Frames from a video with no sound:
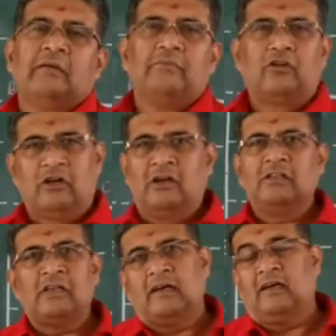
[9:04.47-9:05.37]

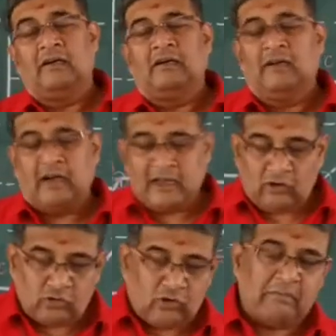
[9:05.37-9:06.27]
Because I
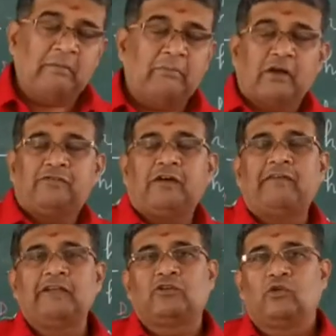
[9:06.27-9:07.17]
also remember of
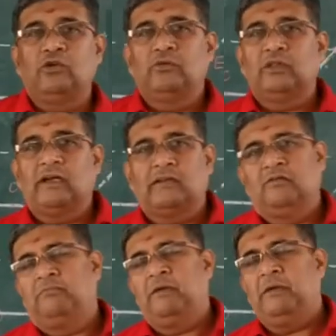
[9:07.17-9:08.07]
having told you that
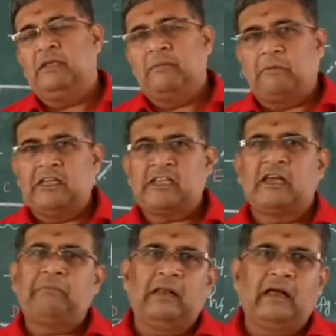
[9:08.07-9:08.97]
maybe in a place
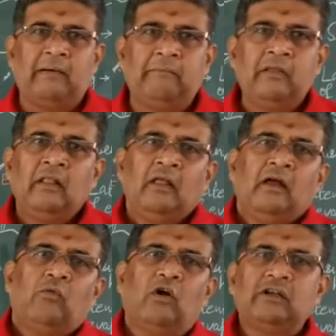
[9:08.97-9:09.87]
like
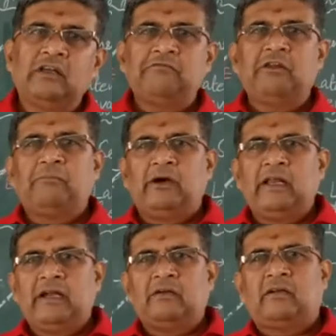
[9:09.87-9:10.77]
Belgaum, water will
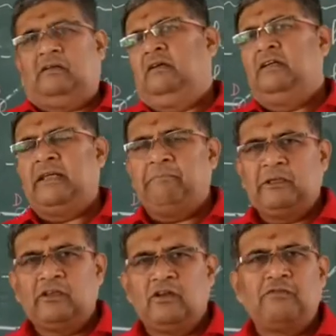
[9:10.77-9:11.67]
boil at a
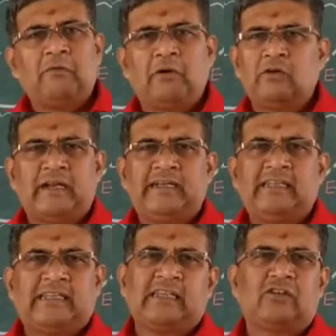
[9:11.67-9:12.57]
temperature of about
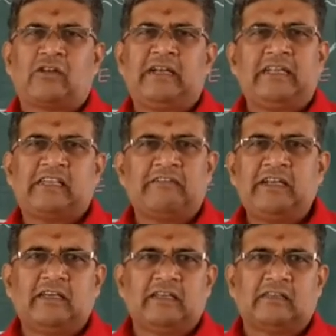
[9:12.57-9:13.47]
96 or
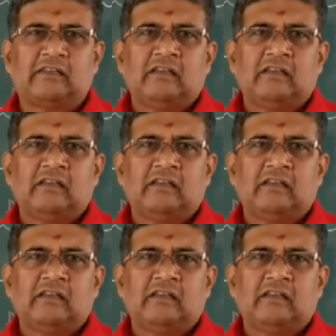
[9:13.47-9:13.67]
97 degrees.